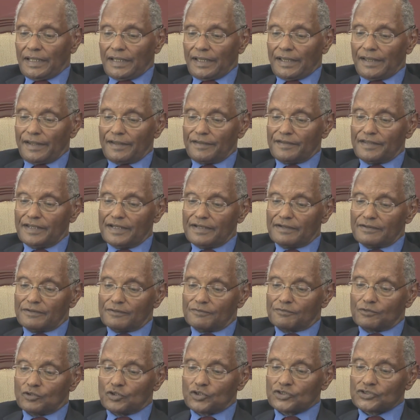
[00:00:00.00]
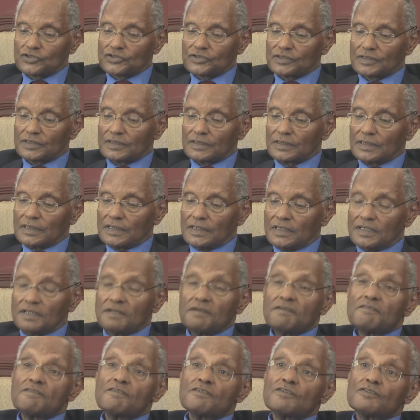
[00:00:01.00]
And then, of course,
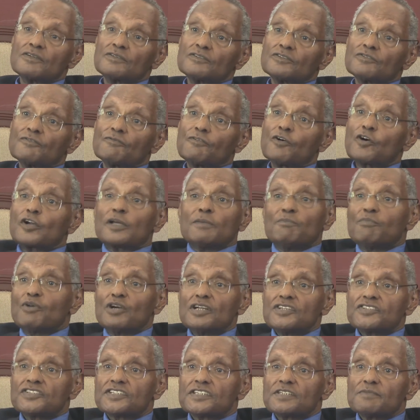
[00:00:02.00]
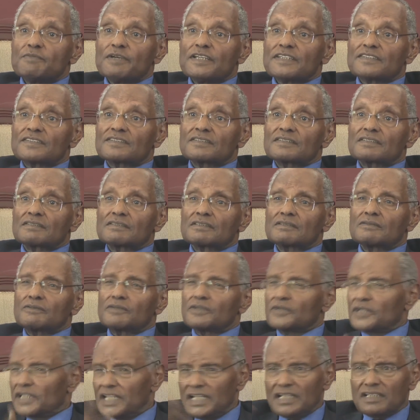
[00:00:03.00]
foreign policy debates
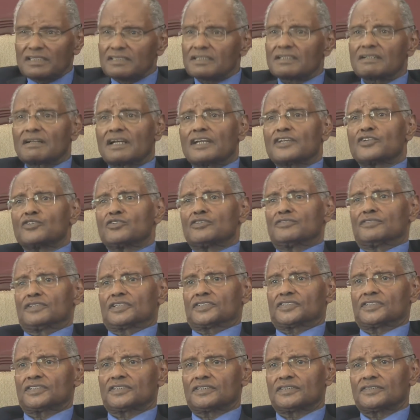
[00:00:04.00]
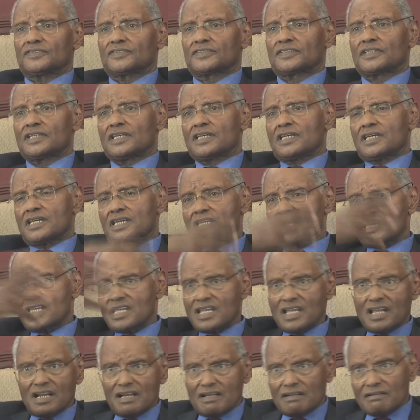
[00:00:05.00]
in Tigray universities,
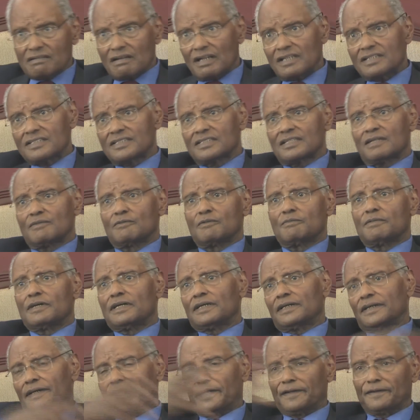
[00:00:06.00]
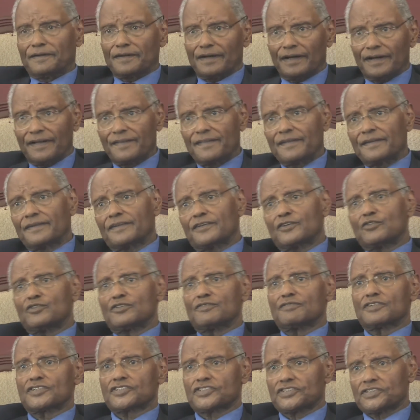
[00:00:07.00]
in Addis Ababa and other
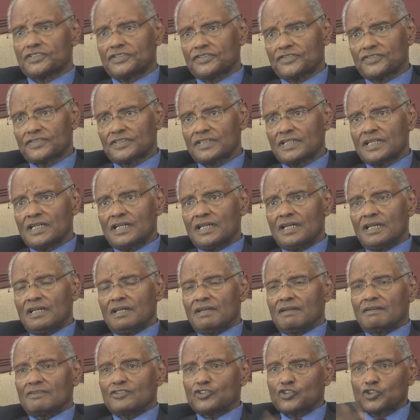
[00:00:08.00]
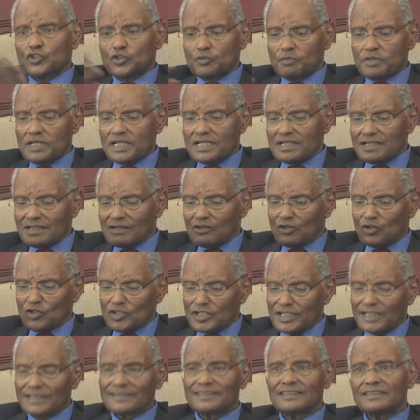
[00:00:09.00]
universities should be
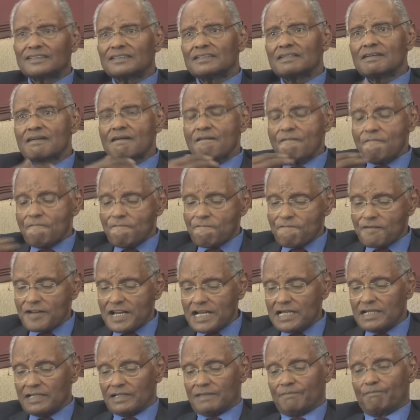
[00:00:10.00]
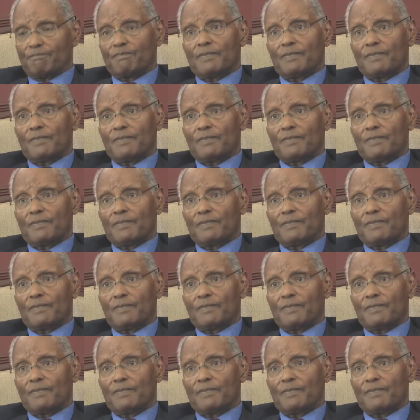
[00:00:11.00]
conducted freely.